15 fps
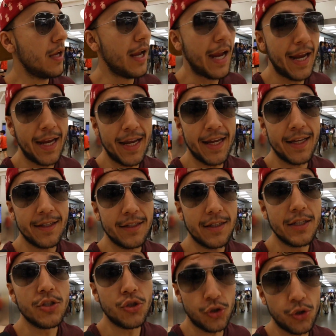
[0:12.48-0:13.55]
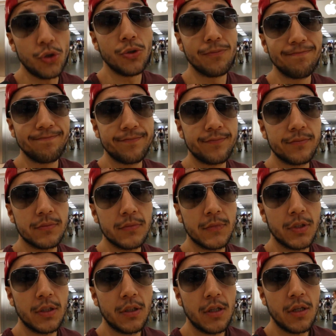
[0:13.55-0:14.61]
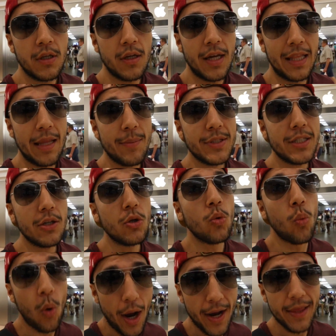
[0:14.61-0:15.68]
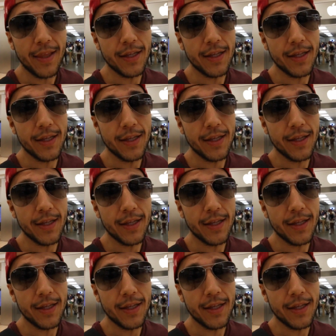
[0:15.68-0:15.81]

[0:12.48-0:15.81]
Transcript: And it's true. And let me tell you why